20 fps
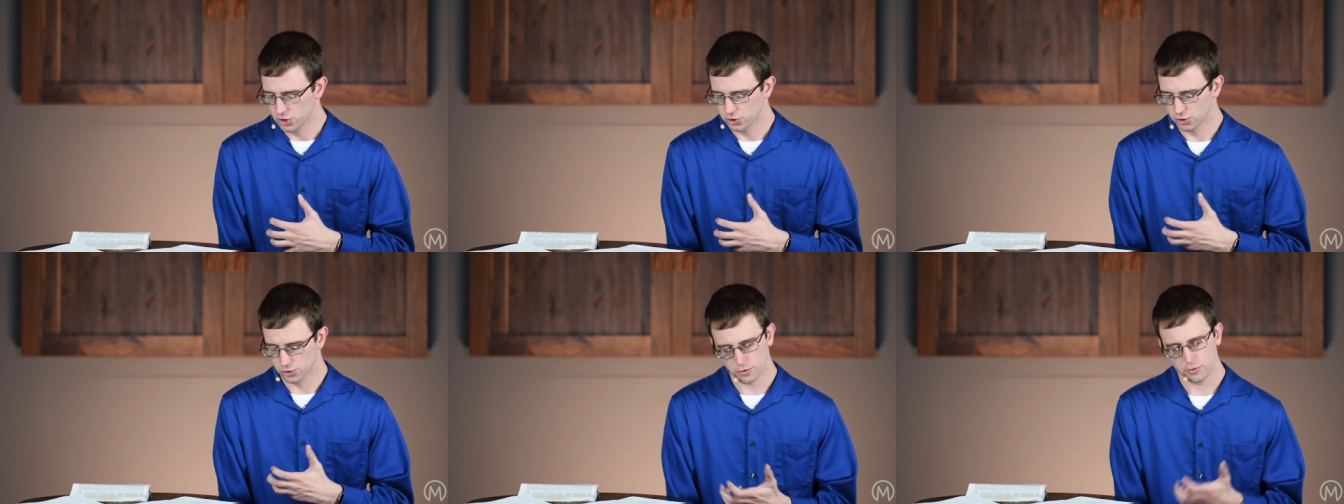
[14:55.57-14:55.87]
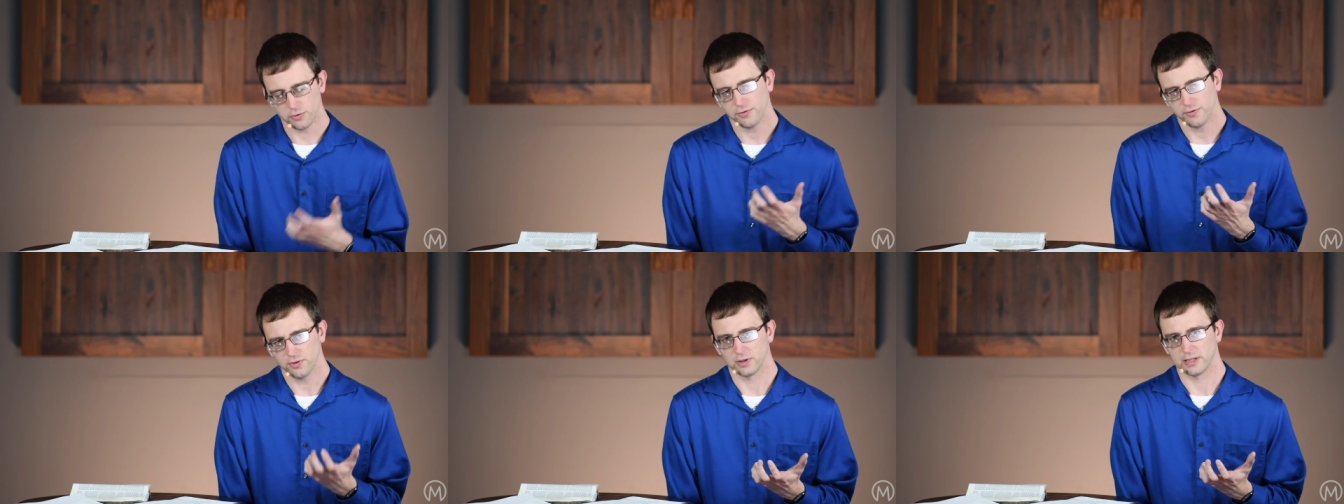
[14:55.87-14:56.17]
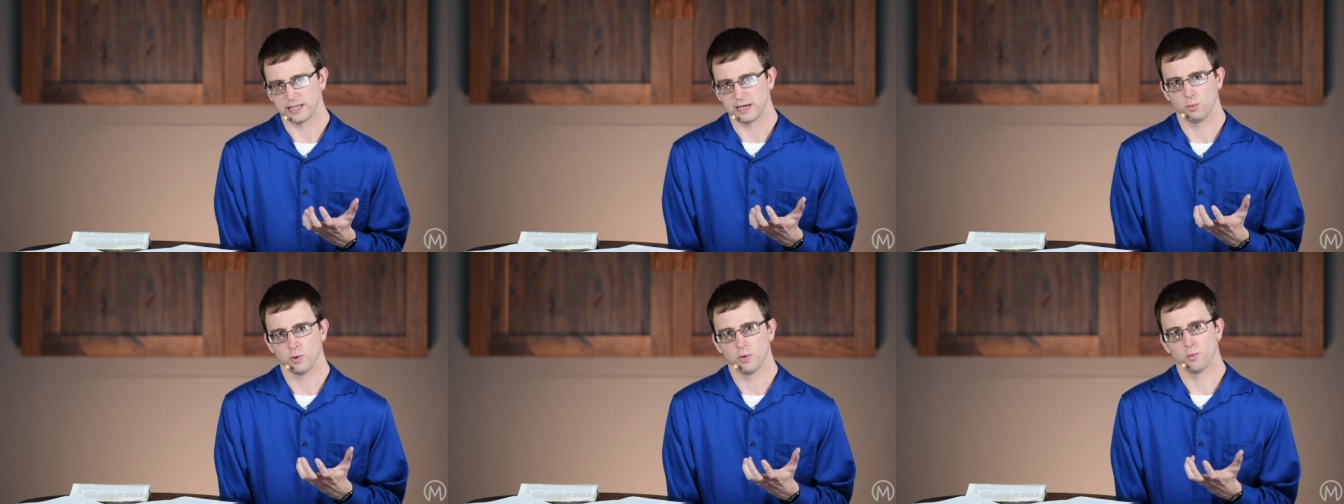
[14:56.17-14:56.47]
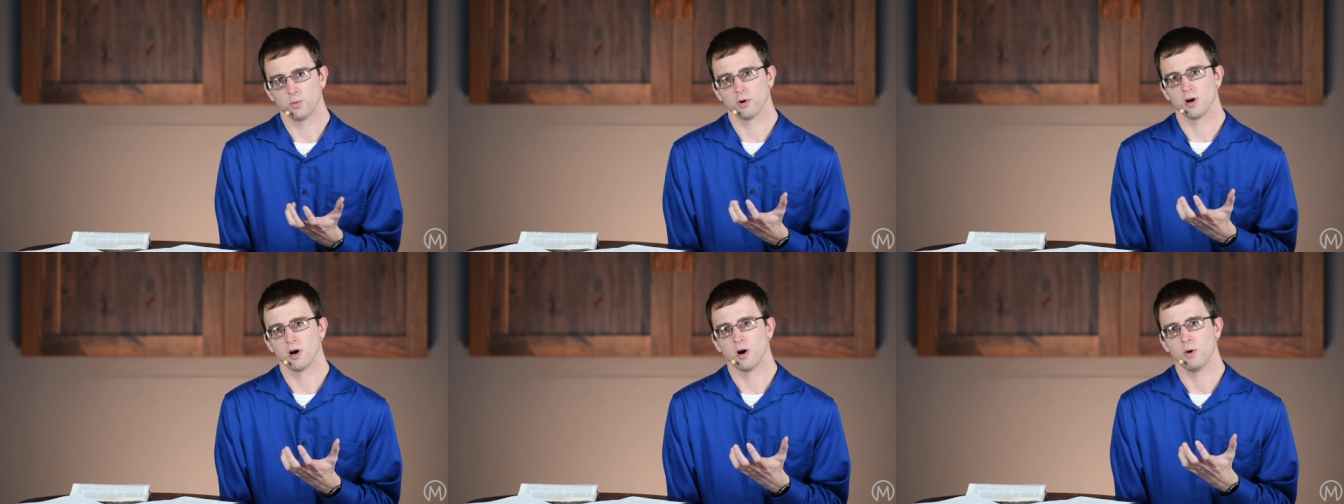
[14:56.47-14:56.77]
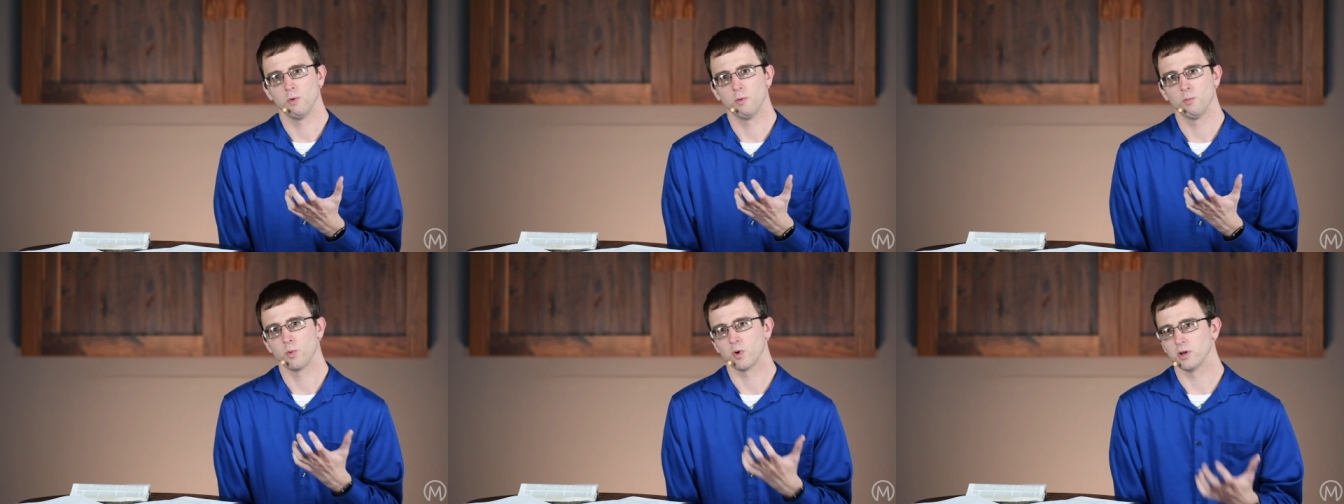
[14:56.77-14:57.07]
truthfully, when we're,
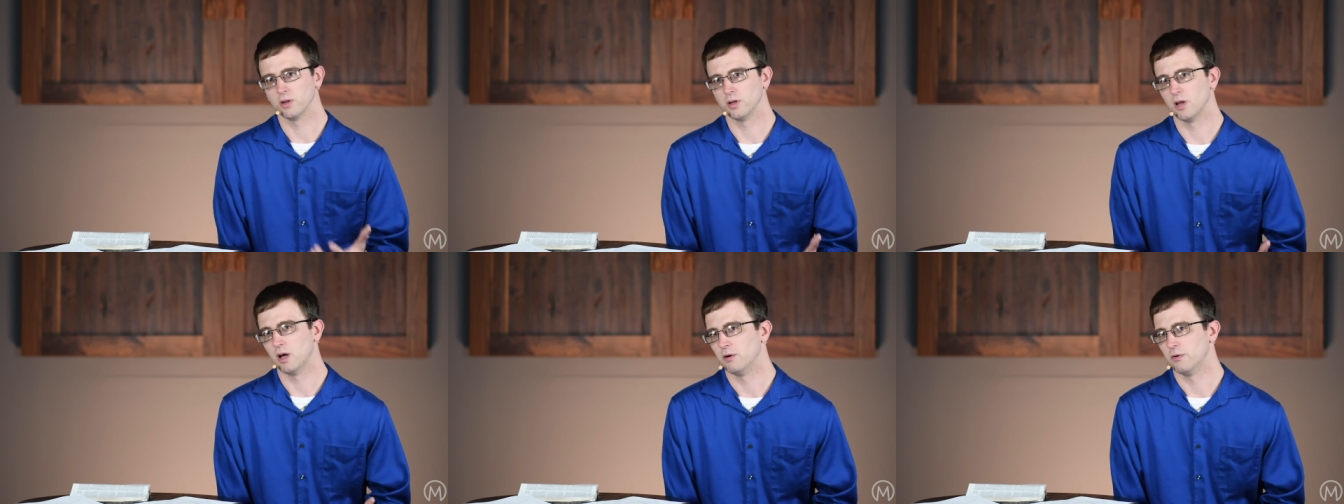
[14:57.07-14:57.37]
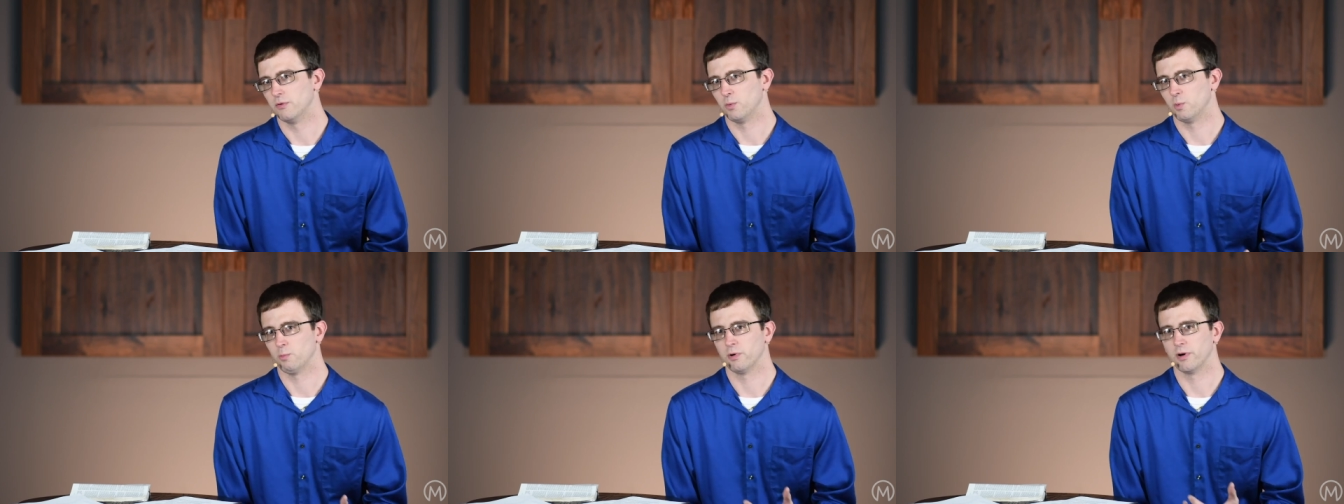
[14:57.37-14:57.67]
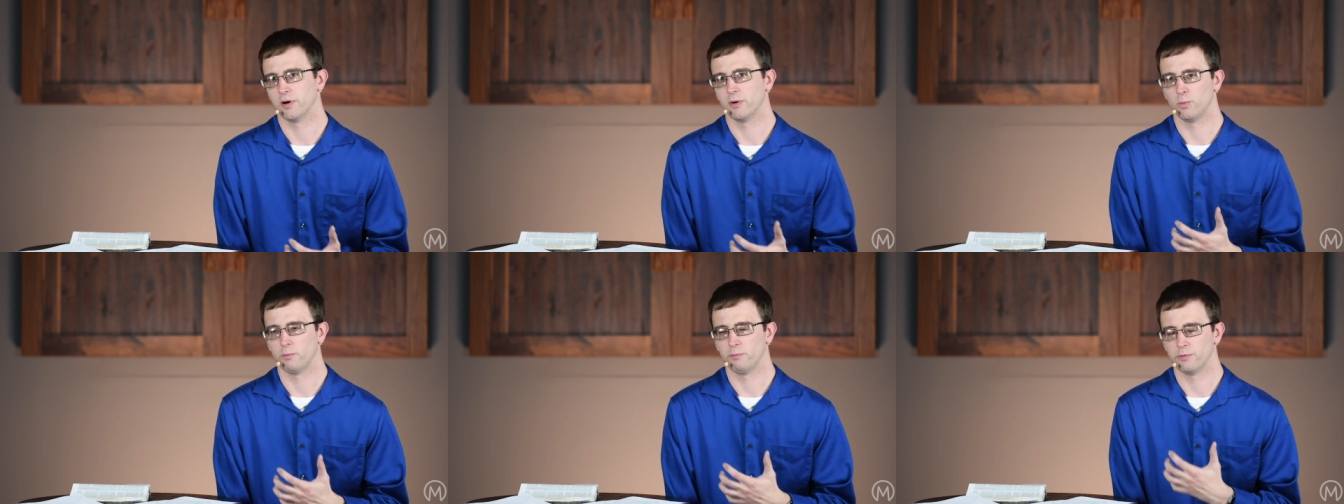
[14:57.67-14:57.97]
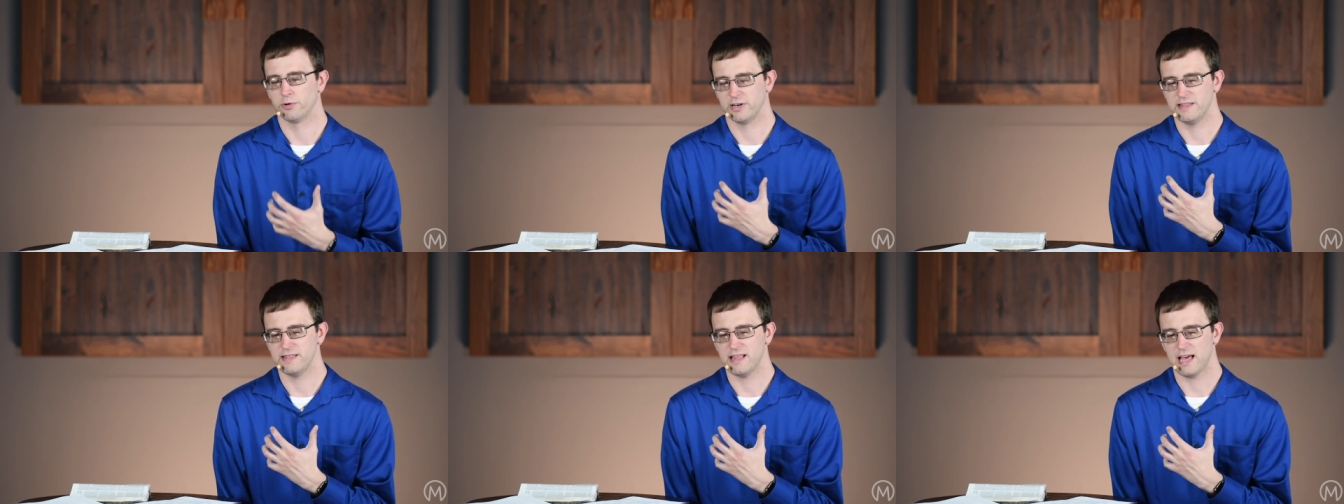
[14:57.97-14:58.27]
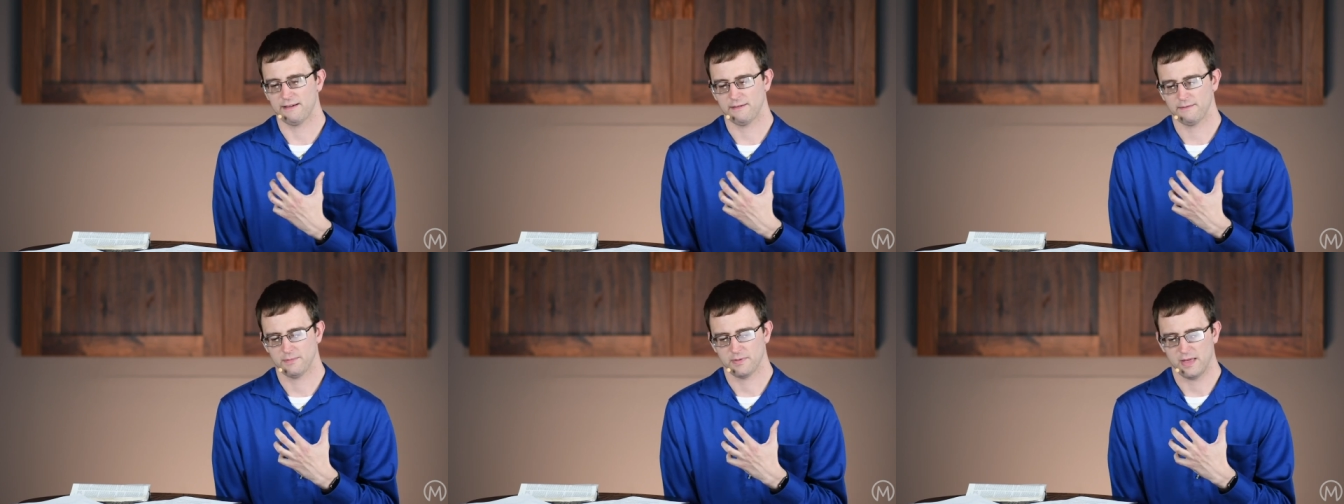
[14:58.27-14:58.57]
when we're alone, when we're, when we're in
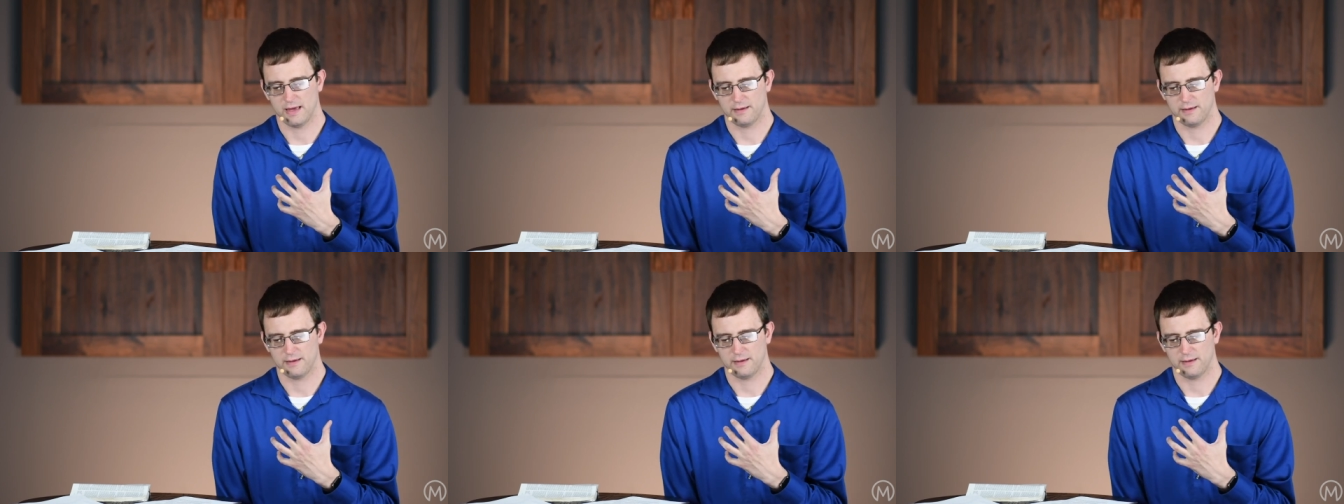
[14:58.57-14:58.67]
that,